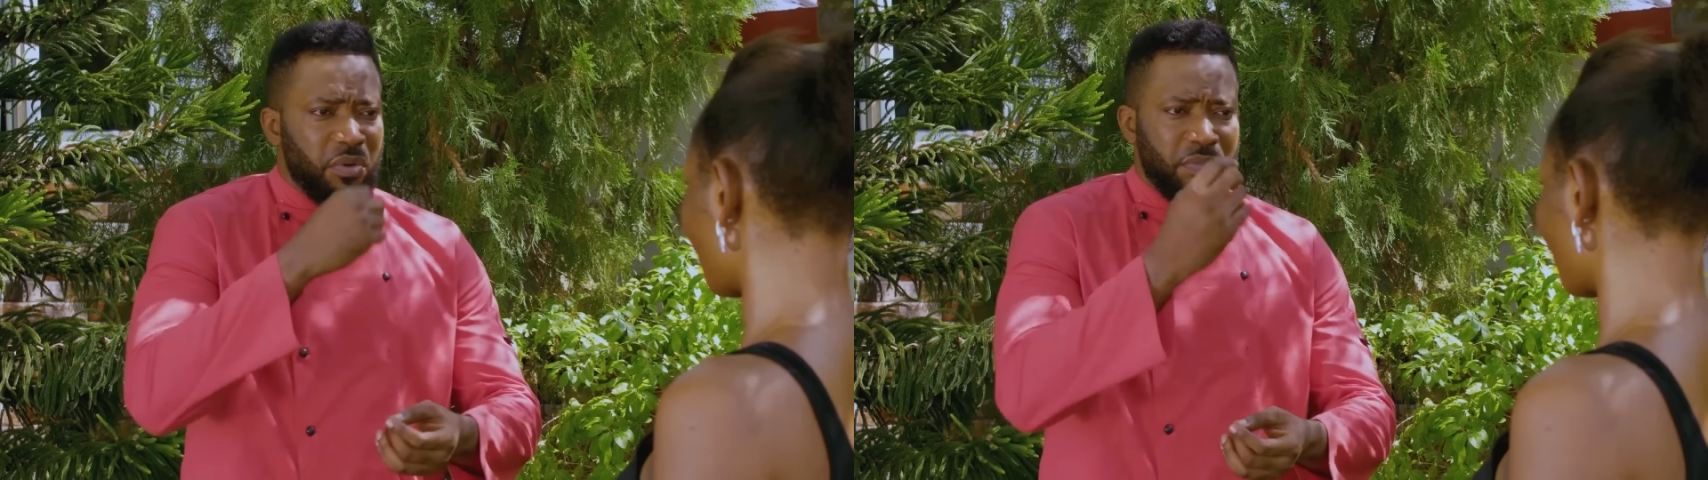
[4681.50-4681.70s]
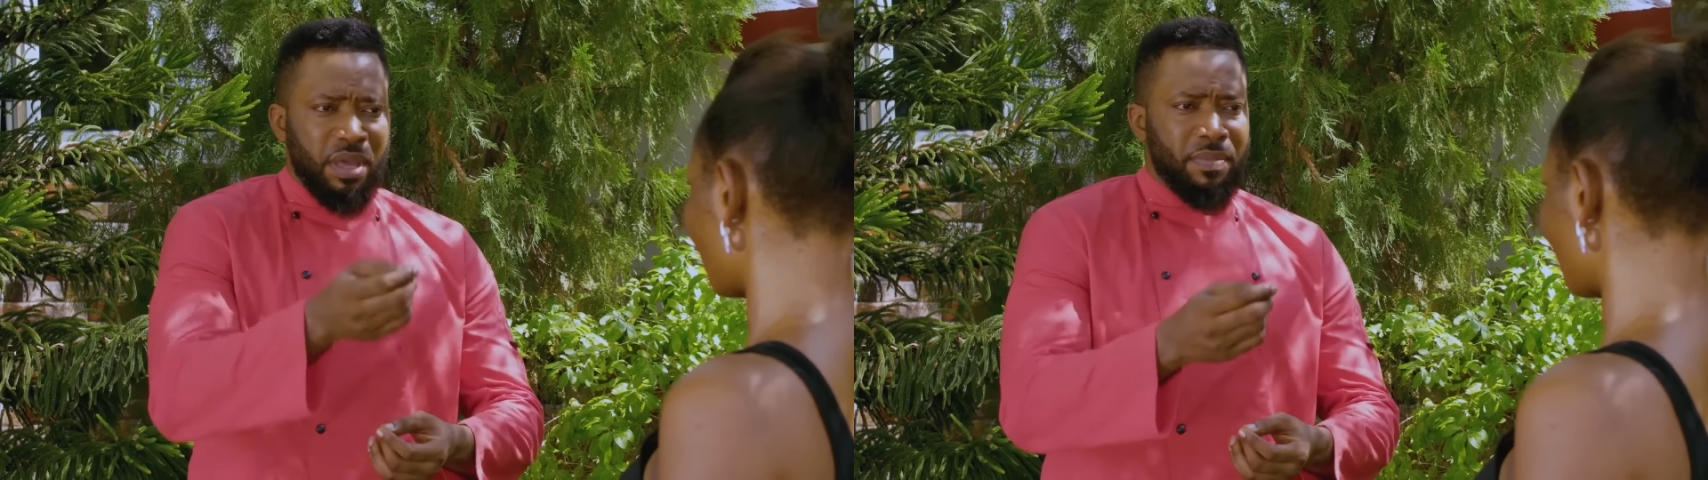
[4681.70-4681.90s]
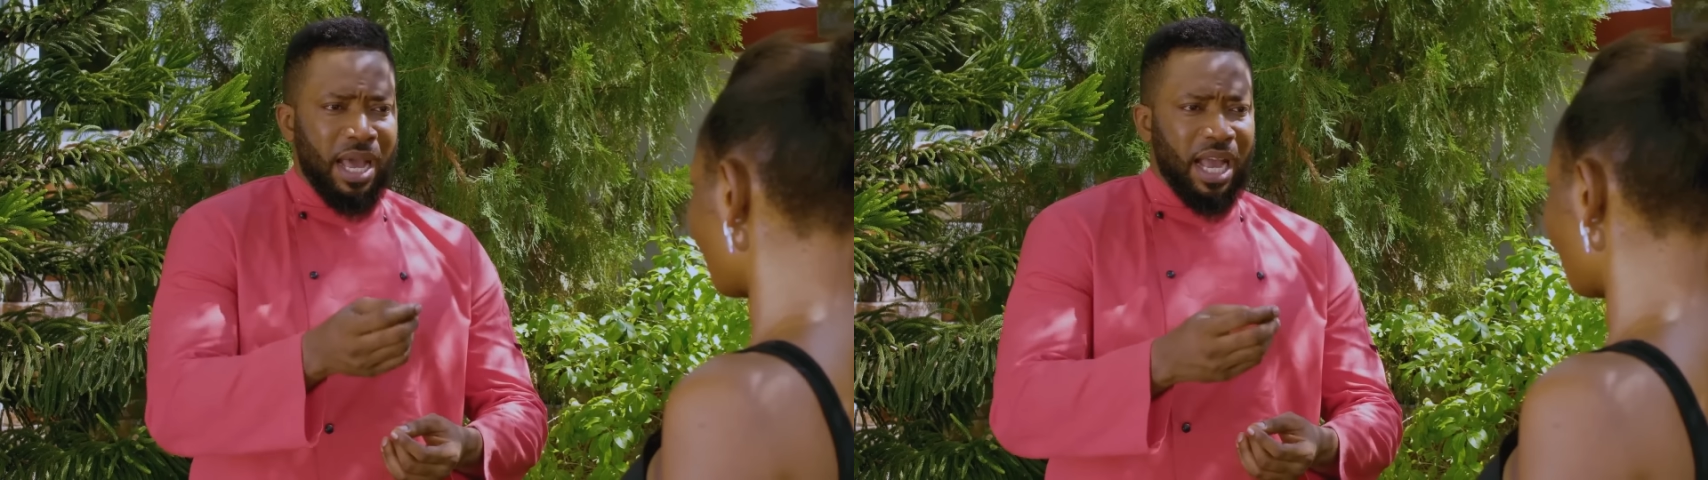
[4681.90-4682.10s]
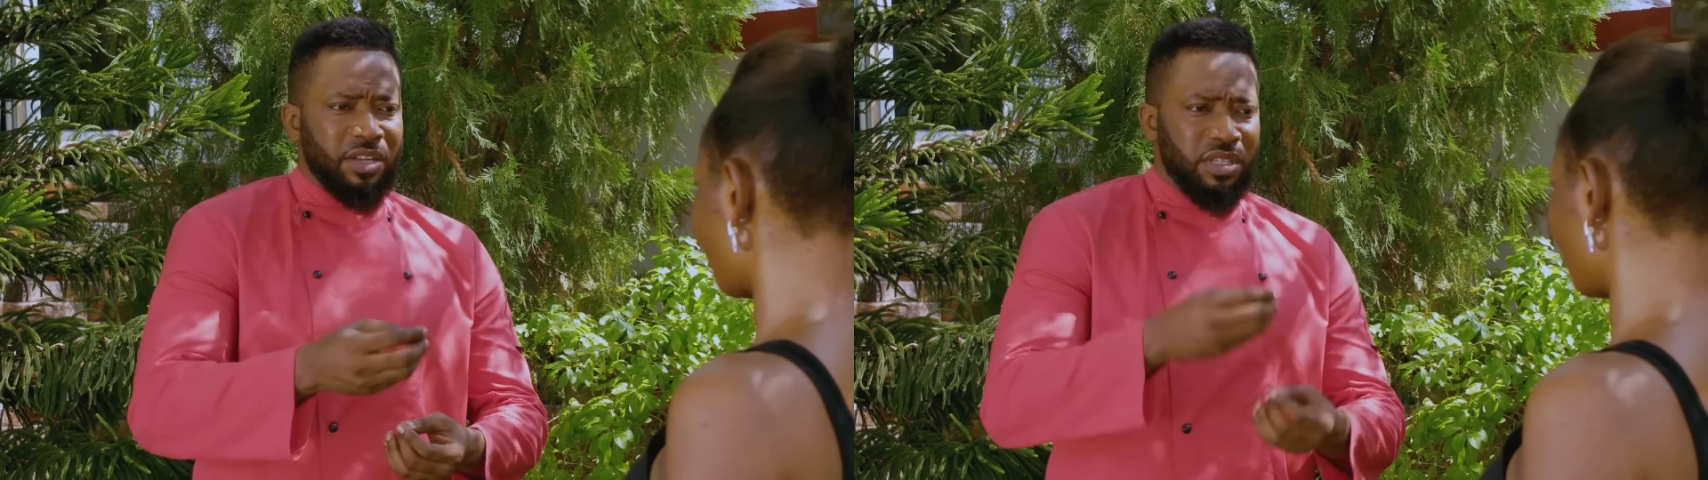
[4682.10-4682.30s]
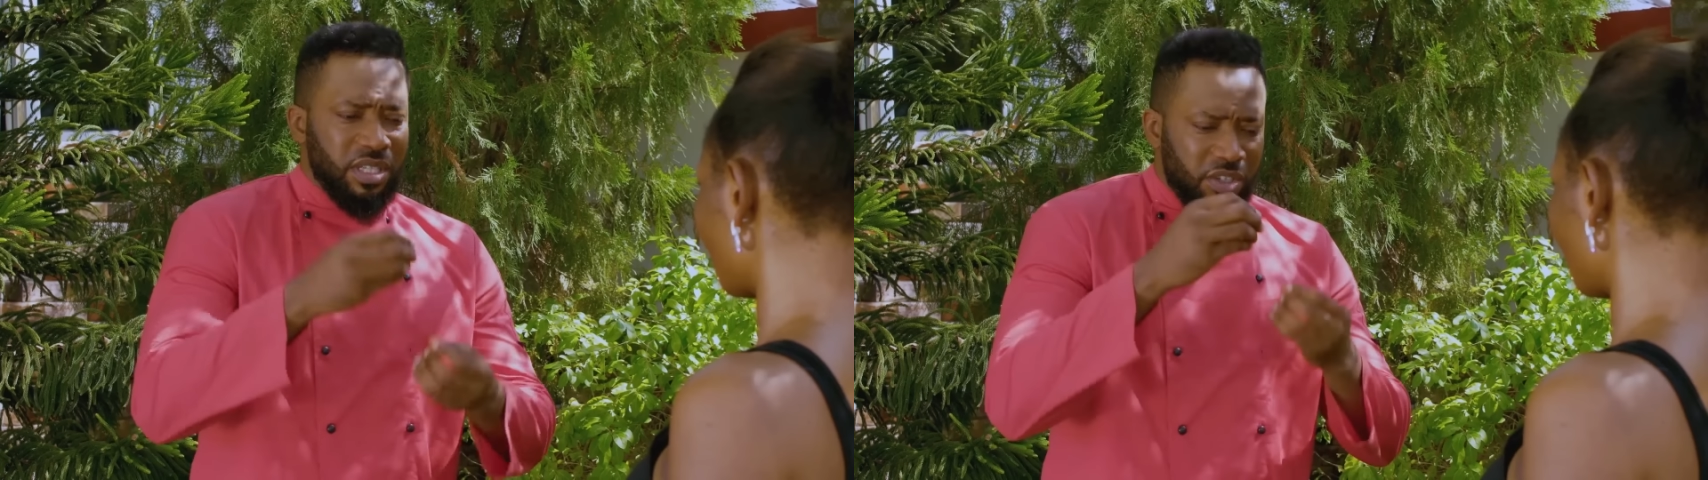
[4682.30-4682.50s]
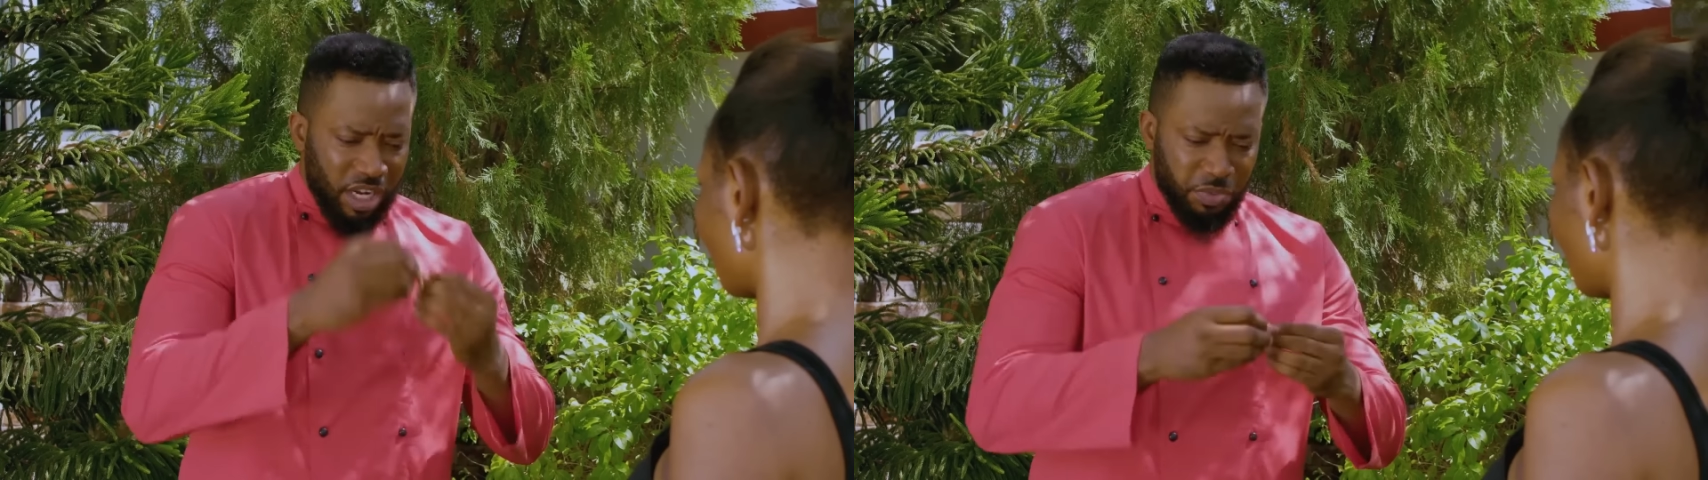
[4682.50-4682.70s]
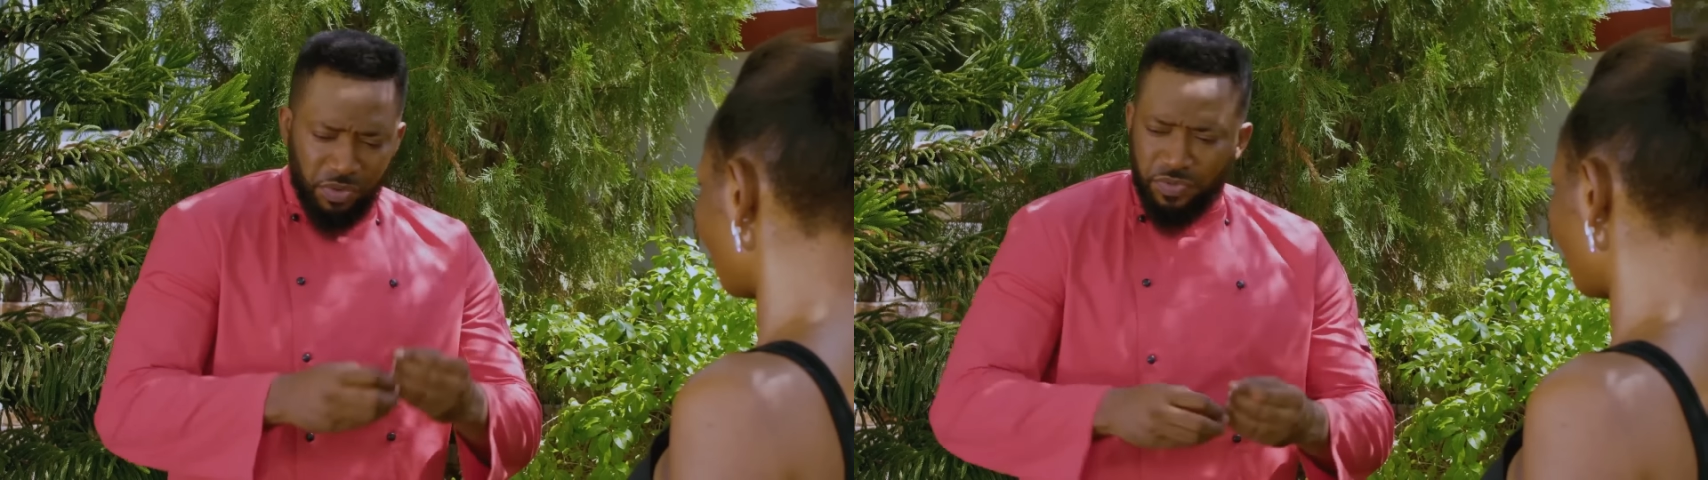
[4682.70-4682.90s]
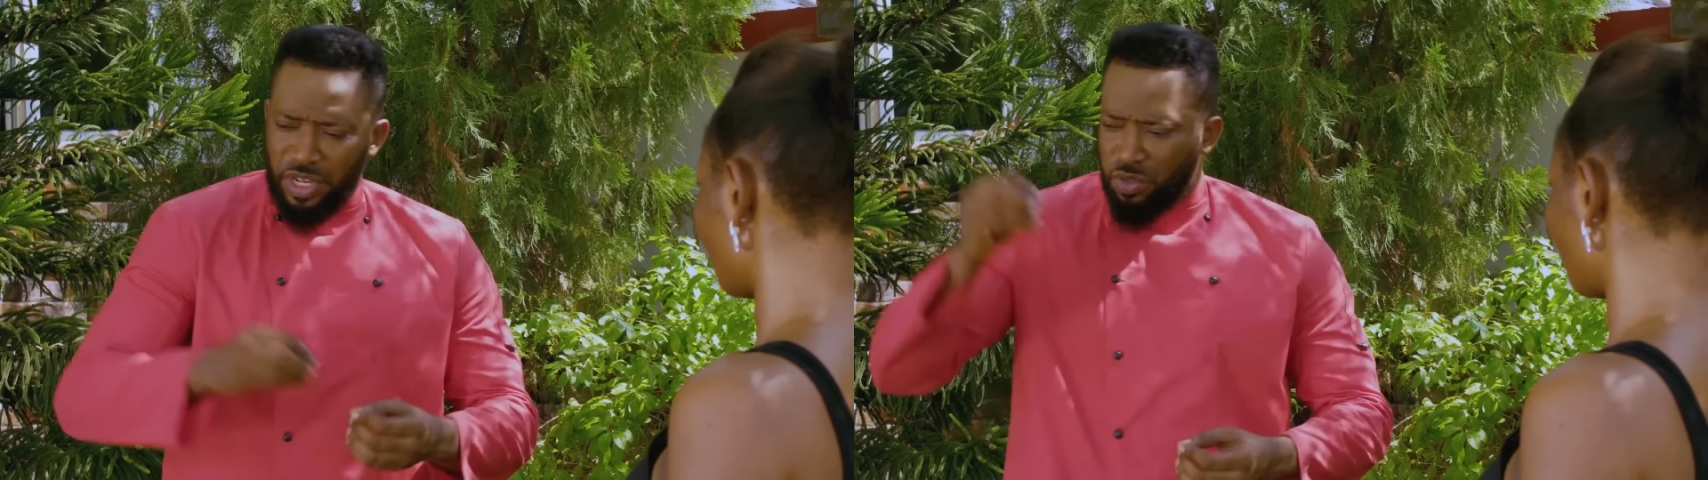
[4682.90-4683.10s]
I will pay back. I just need
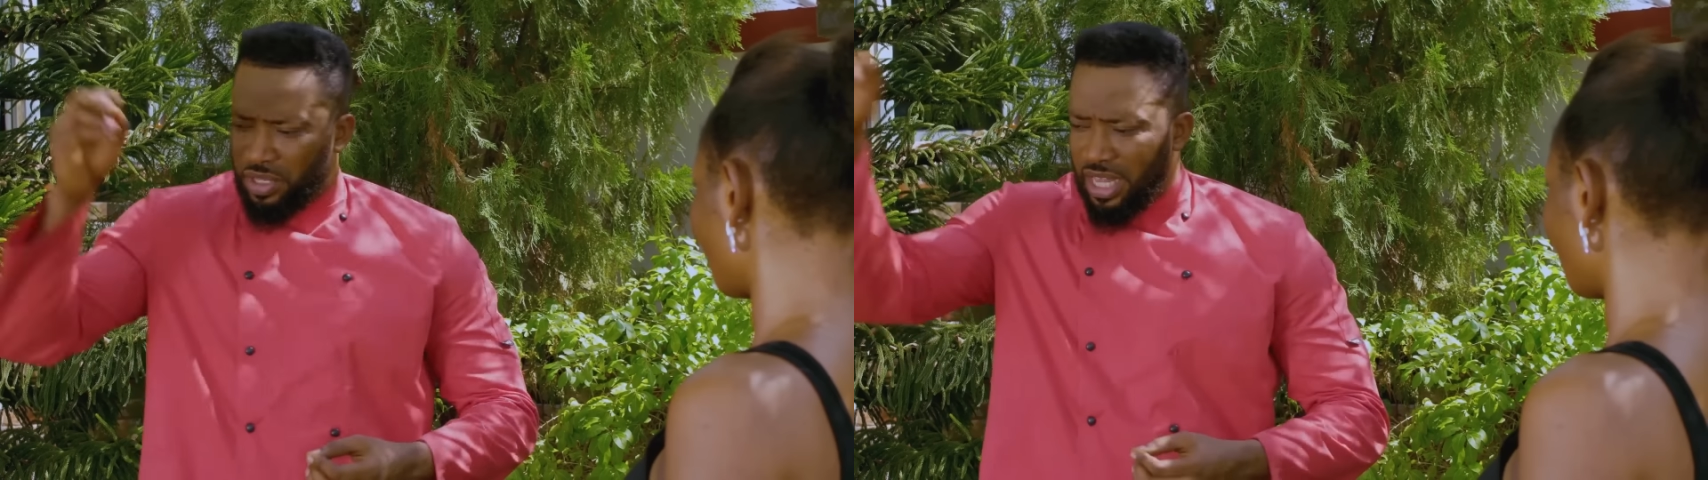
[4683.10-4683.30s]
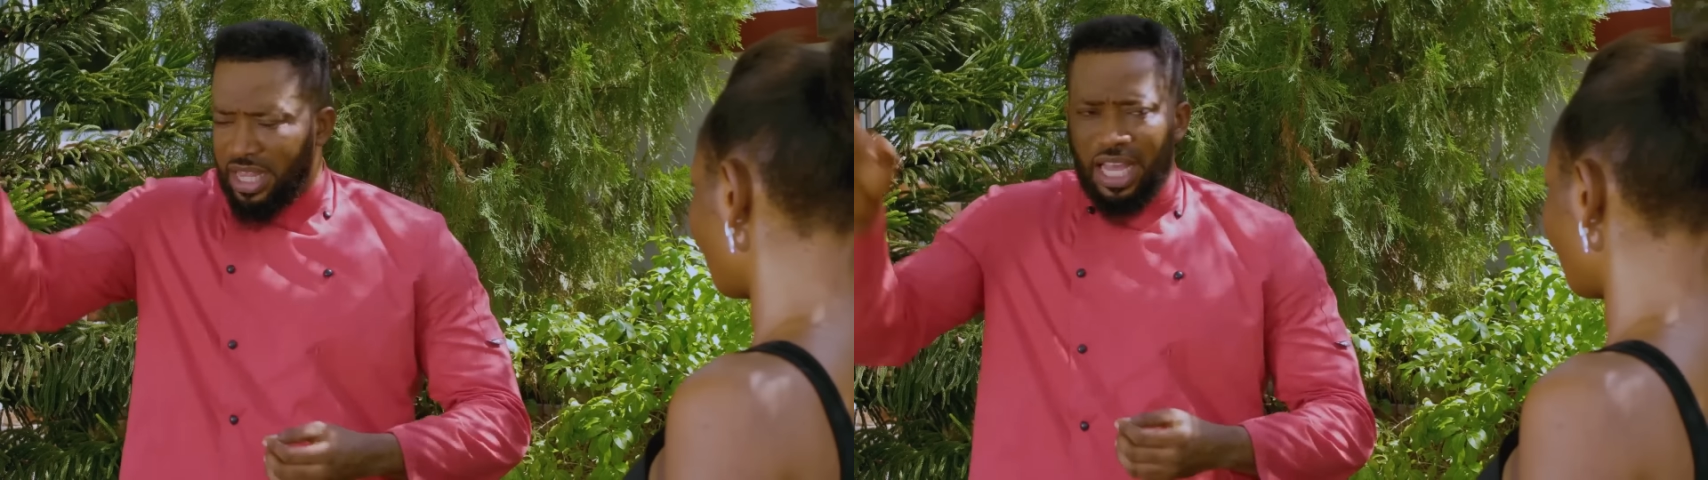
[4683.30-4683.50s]
transport fare to get